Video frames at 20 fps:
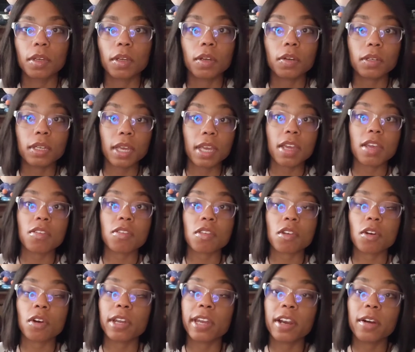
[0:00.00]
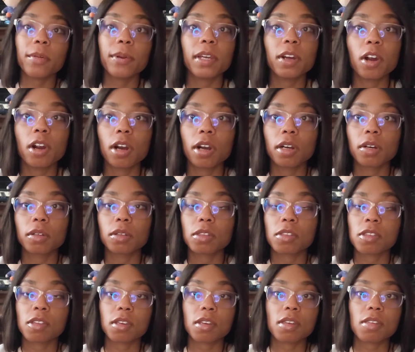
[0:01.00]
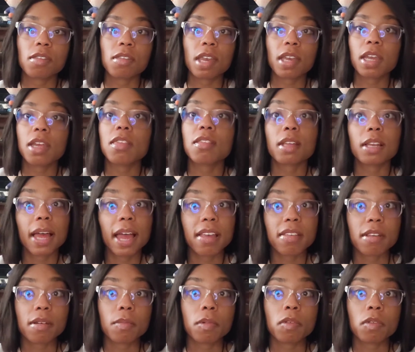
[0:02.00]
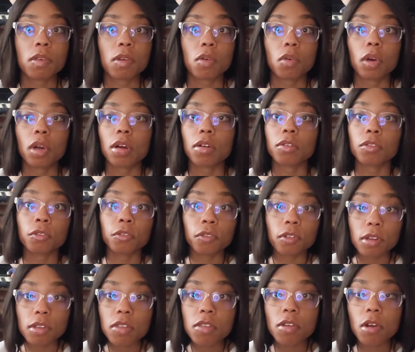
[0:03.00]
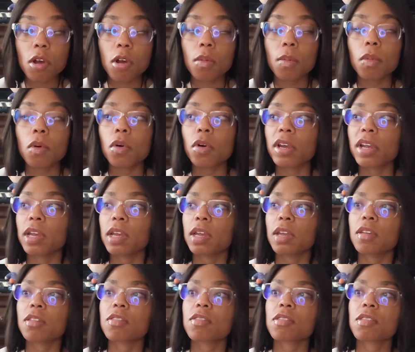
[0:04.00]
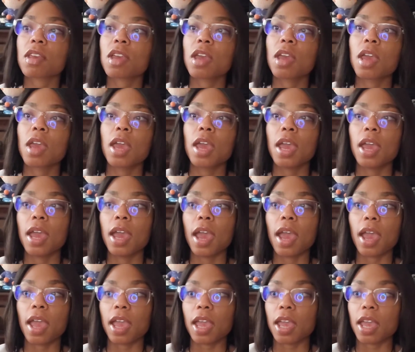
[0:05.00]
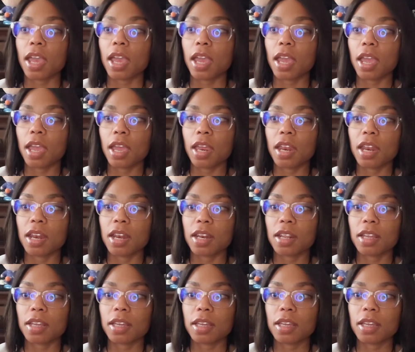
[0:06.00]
Okay, so here we are to the second to last episode of Futsal Boys, and